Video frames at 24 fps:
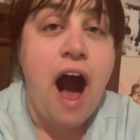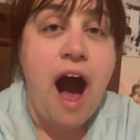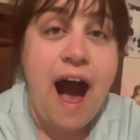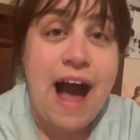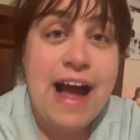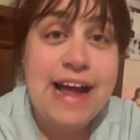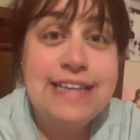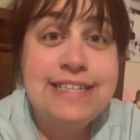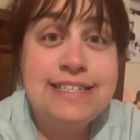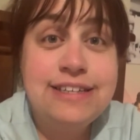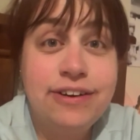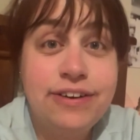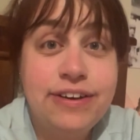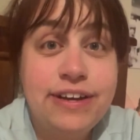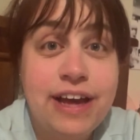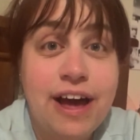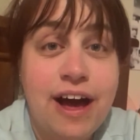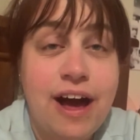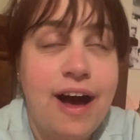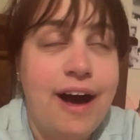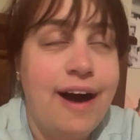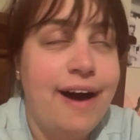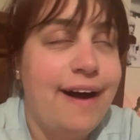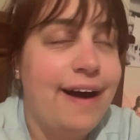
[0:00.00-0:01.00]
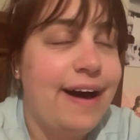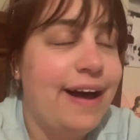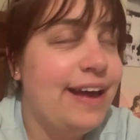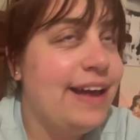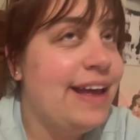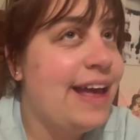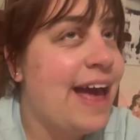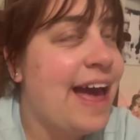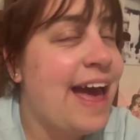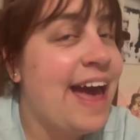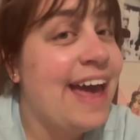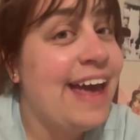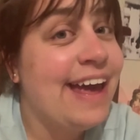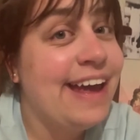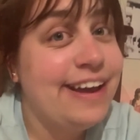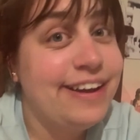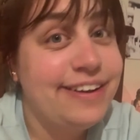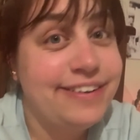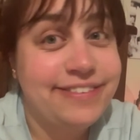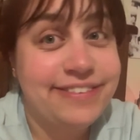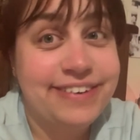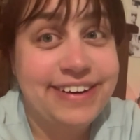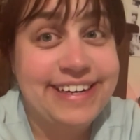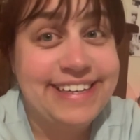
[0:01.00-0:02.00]
I tell you, I
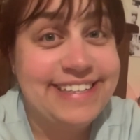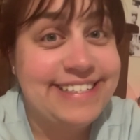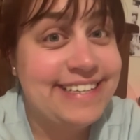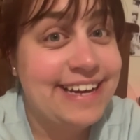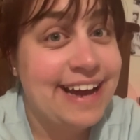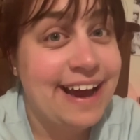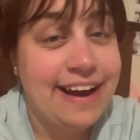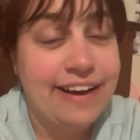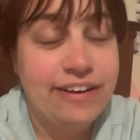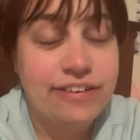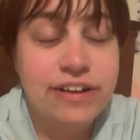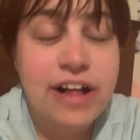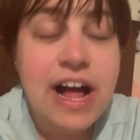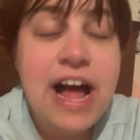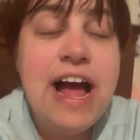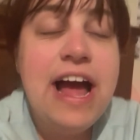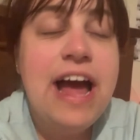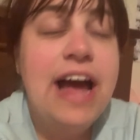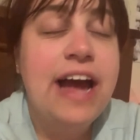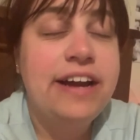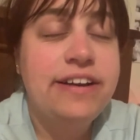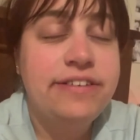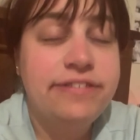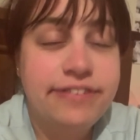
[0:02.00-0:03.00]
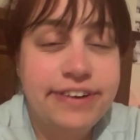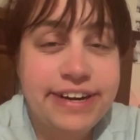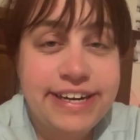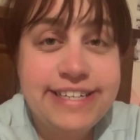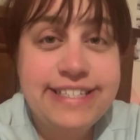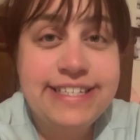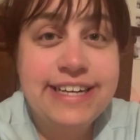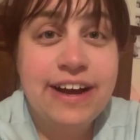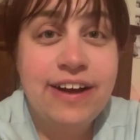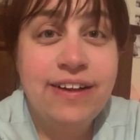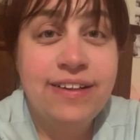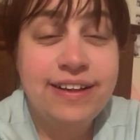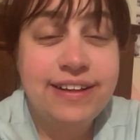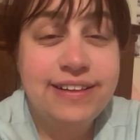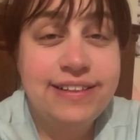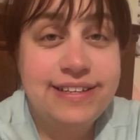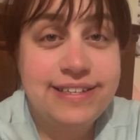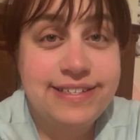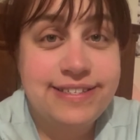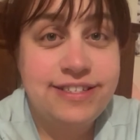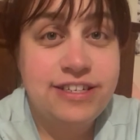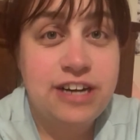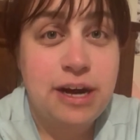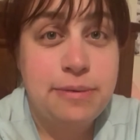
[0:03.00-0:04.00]
hate retail, and retail at
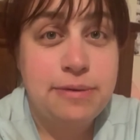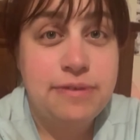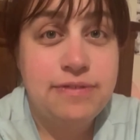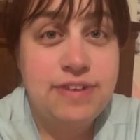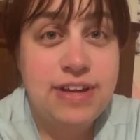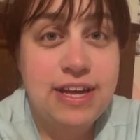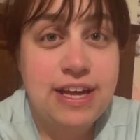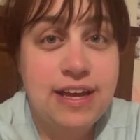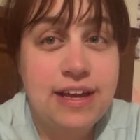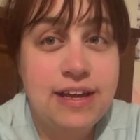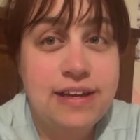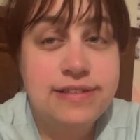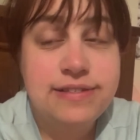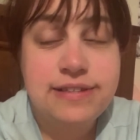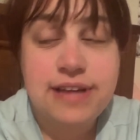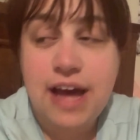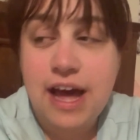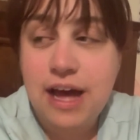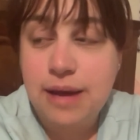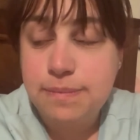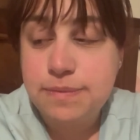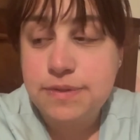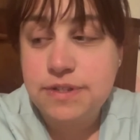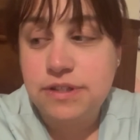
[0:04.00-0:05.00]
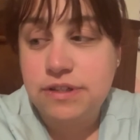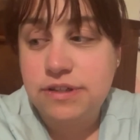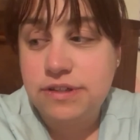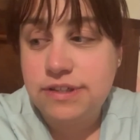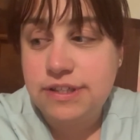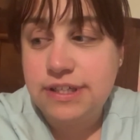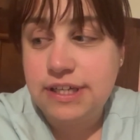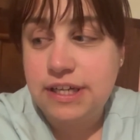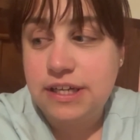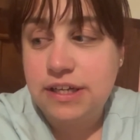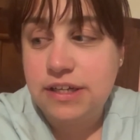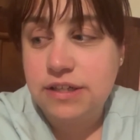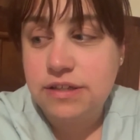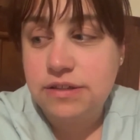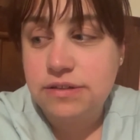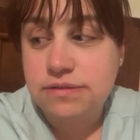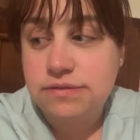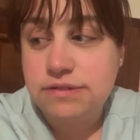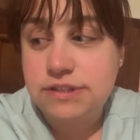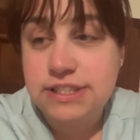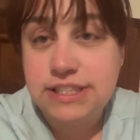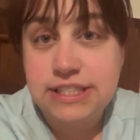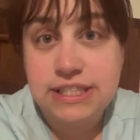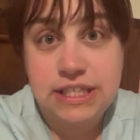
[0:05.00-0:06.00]
this time of year is absolutely
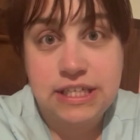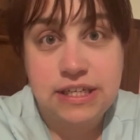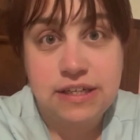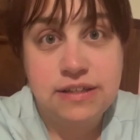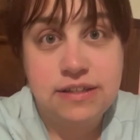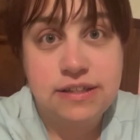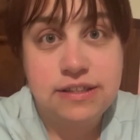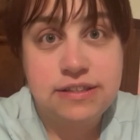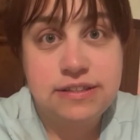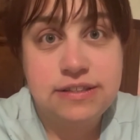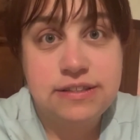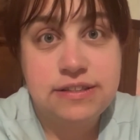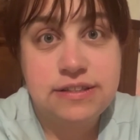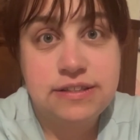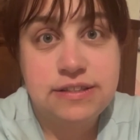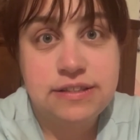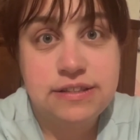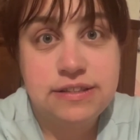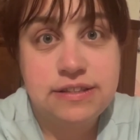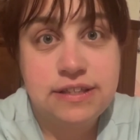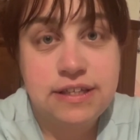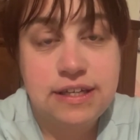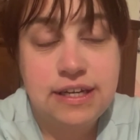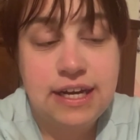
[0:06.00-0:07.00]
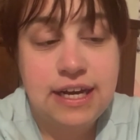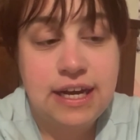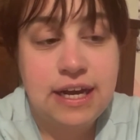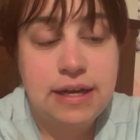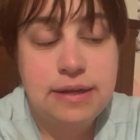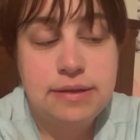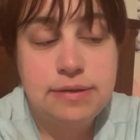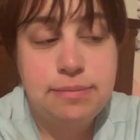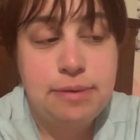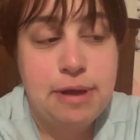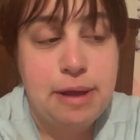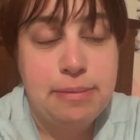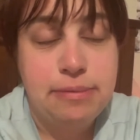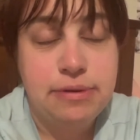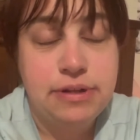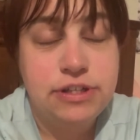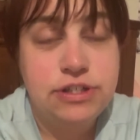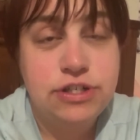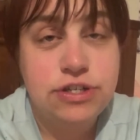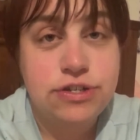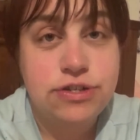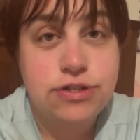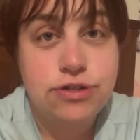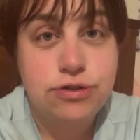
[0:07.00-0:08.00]
ridiculous. Yeah, people are
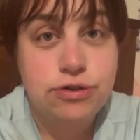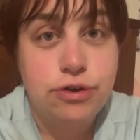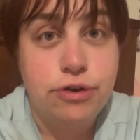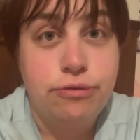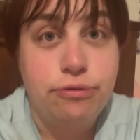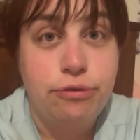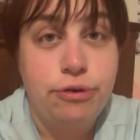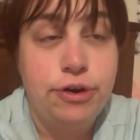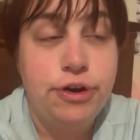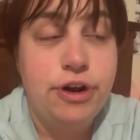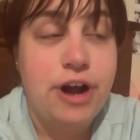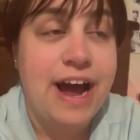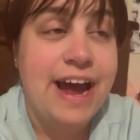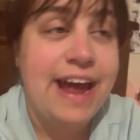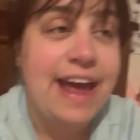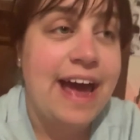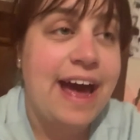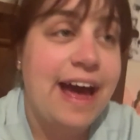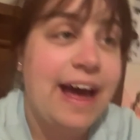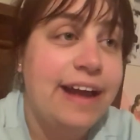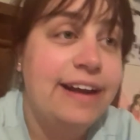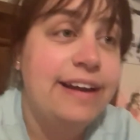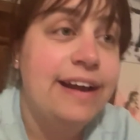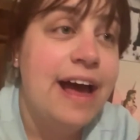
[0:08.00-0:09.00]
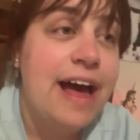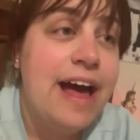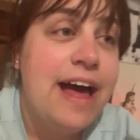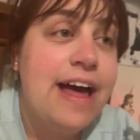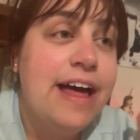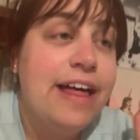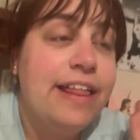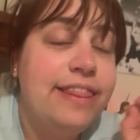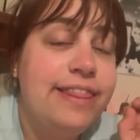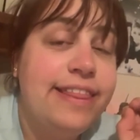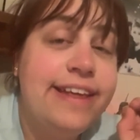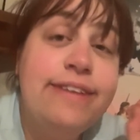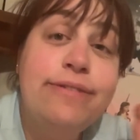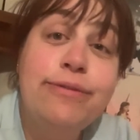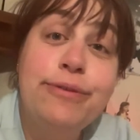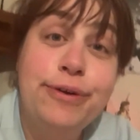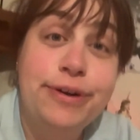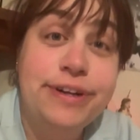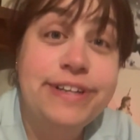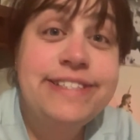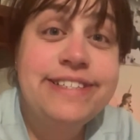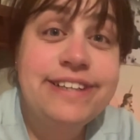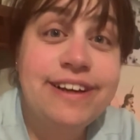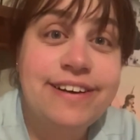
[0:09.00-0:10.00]
just so rude. I had the
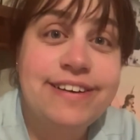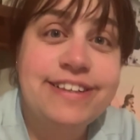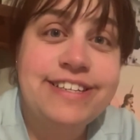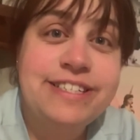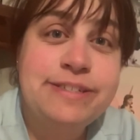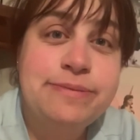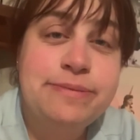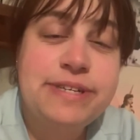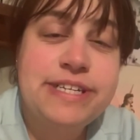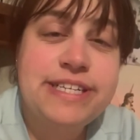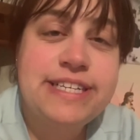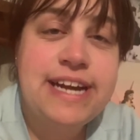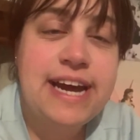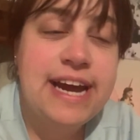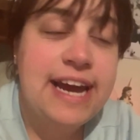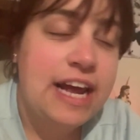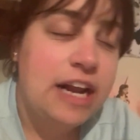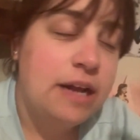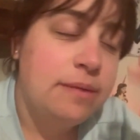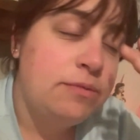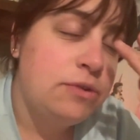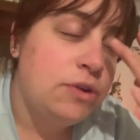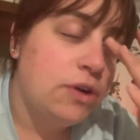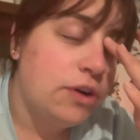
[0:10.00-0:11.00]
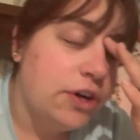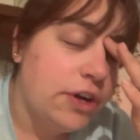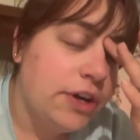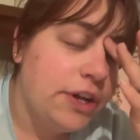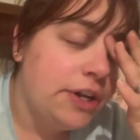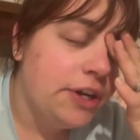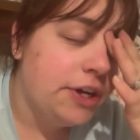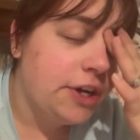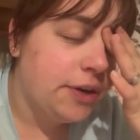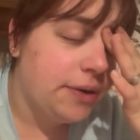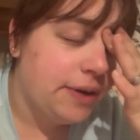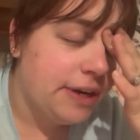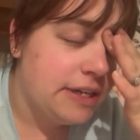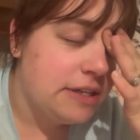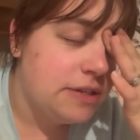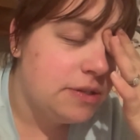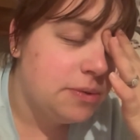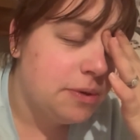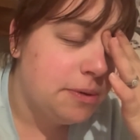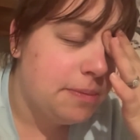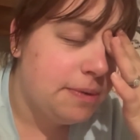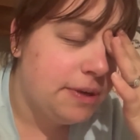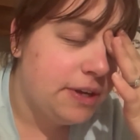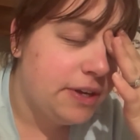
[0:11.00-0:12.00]
rudest customer today, and I'm not going to go
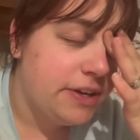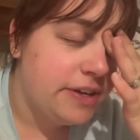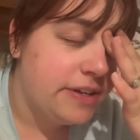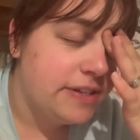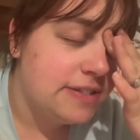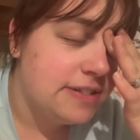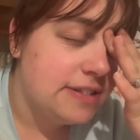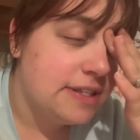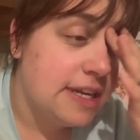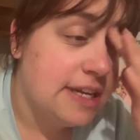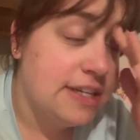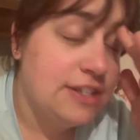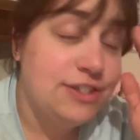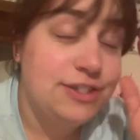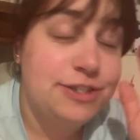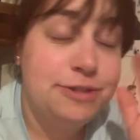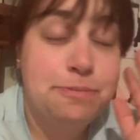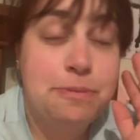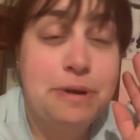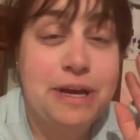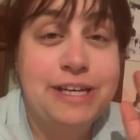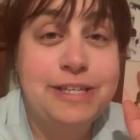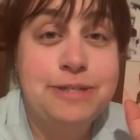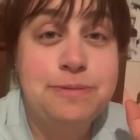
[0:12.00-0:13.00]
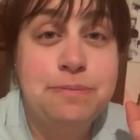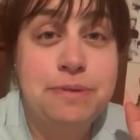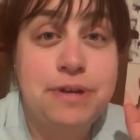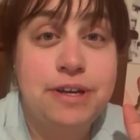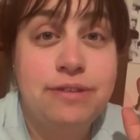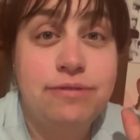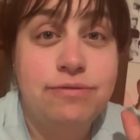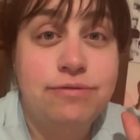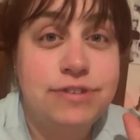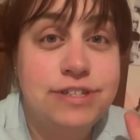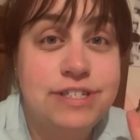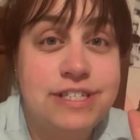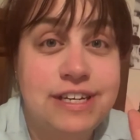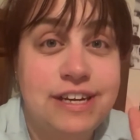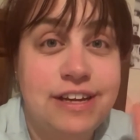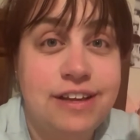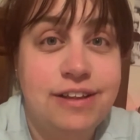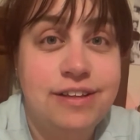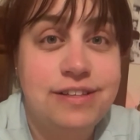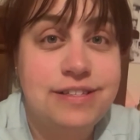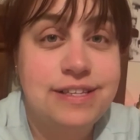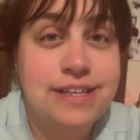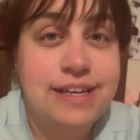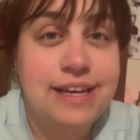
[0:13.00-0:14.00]
into it because it just makes me
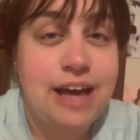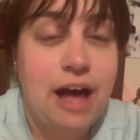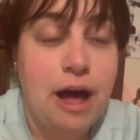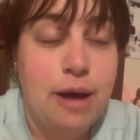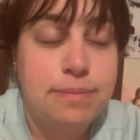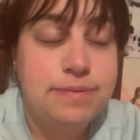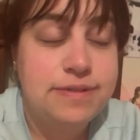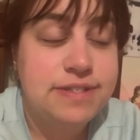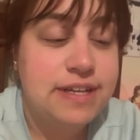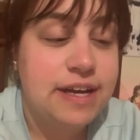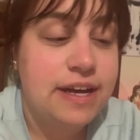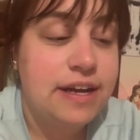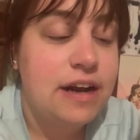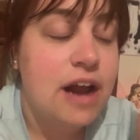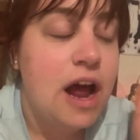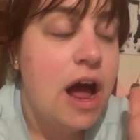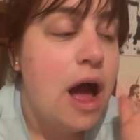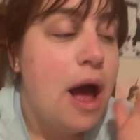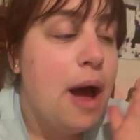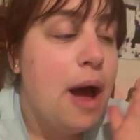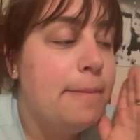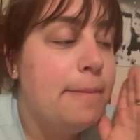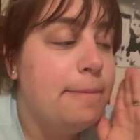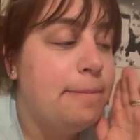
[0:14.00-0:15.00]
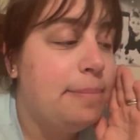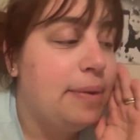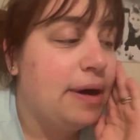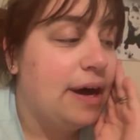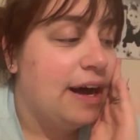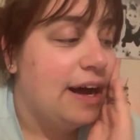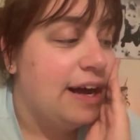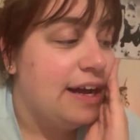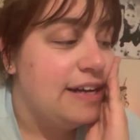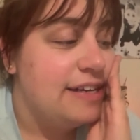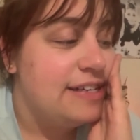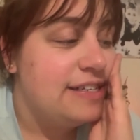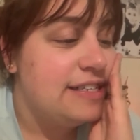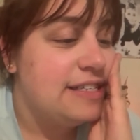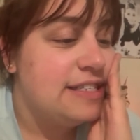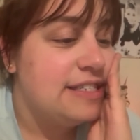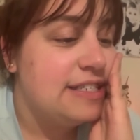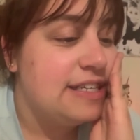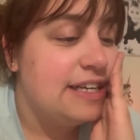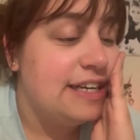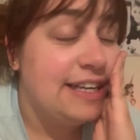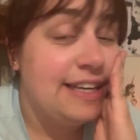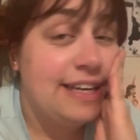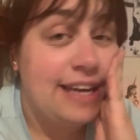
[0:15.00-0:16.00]
ridiculously upset.
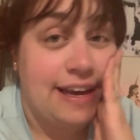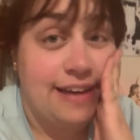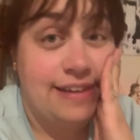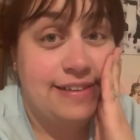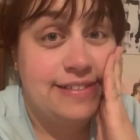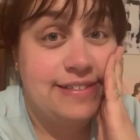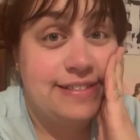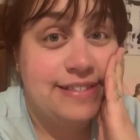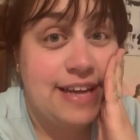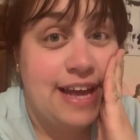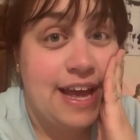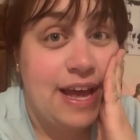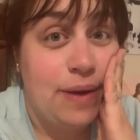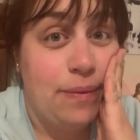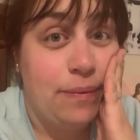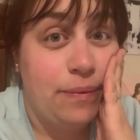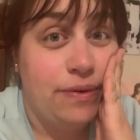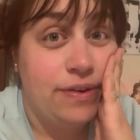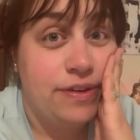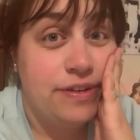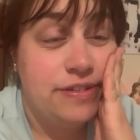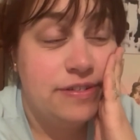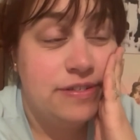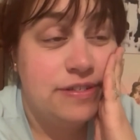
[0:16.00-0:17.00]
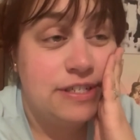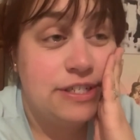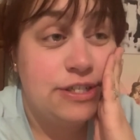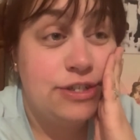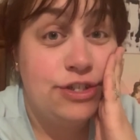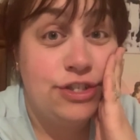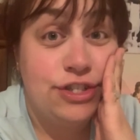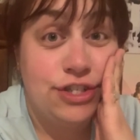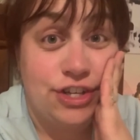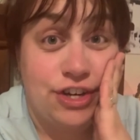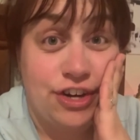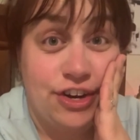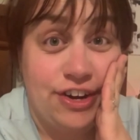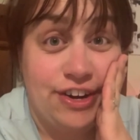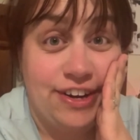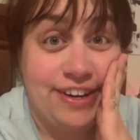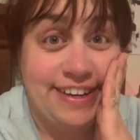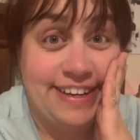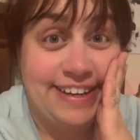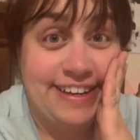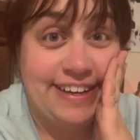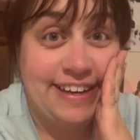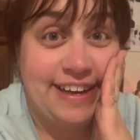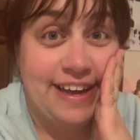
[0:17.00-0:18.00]
But yes, he was a jerk,
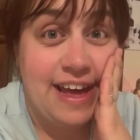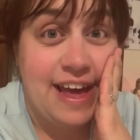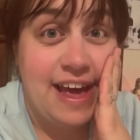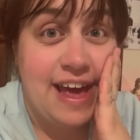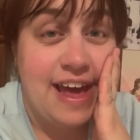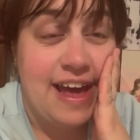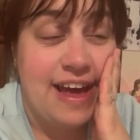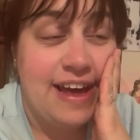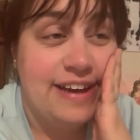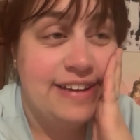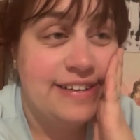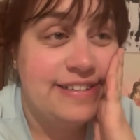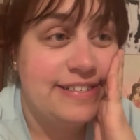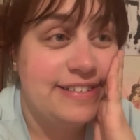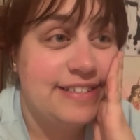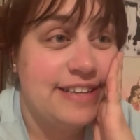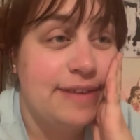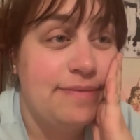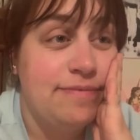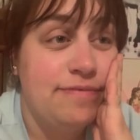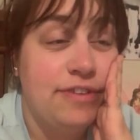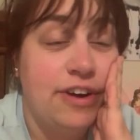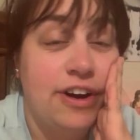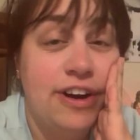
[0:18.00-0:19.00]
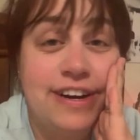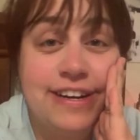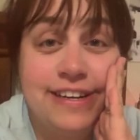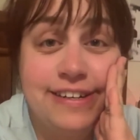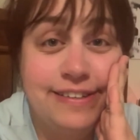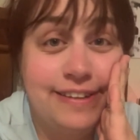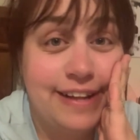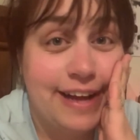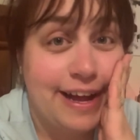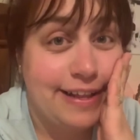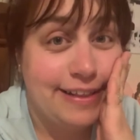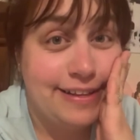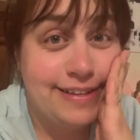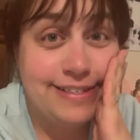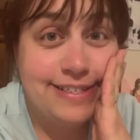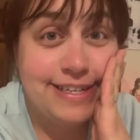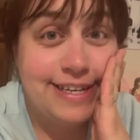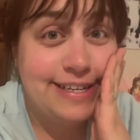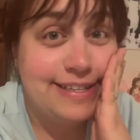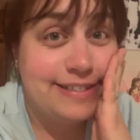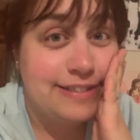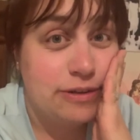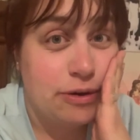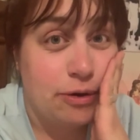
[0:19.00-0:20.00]
and I'm very glad the
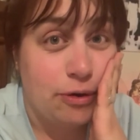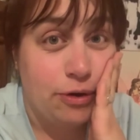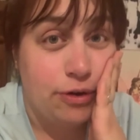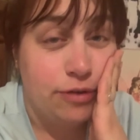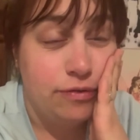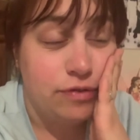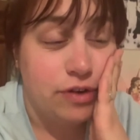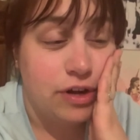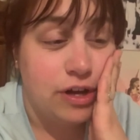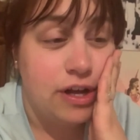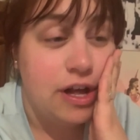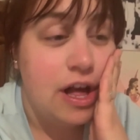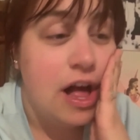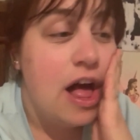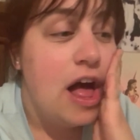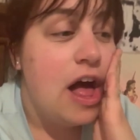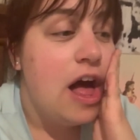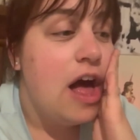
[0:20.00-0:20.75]
day is over.